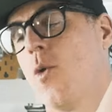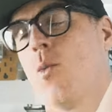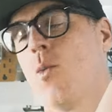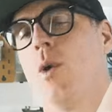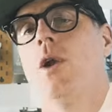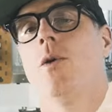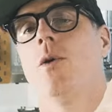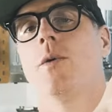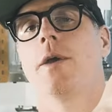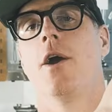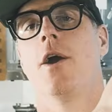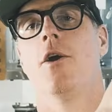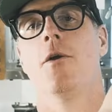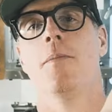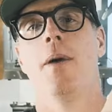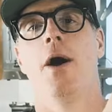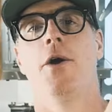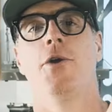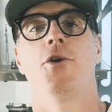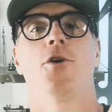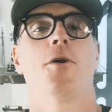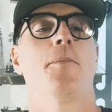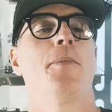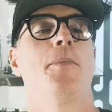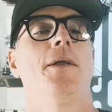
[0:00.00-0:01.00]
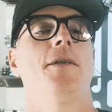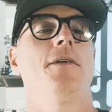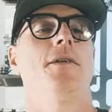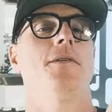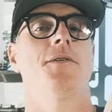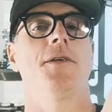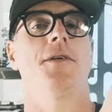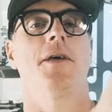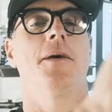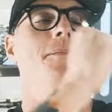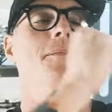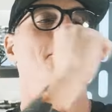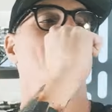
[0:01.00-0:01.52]
We don't care about your opinion,
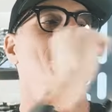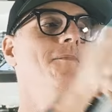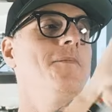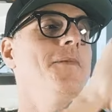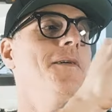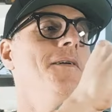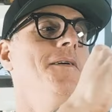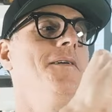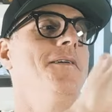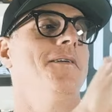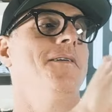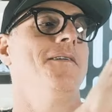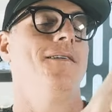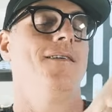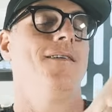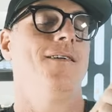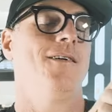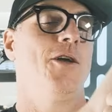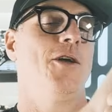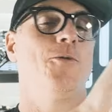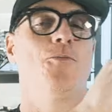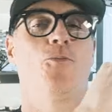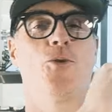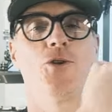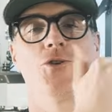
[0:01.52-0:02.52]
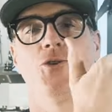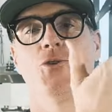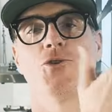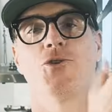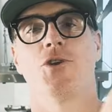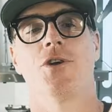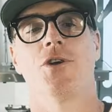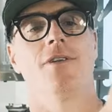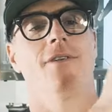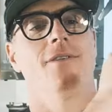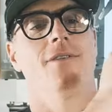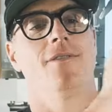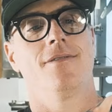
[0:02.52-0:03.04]
Tim, which you
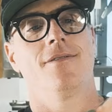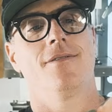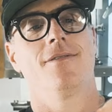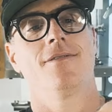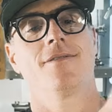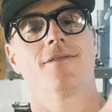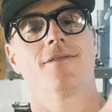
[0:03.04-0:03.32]
shouldn't.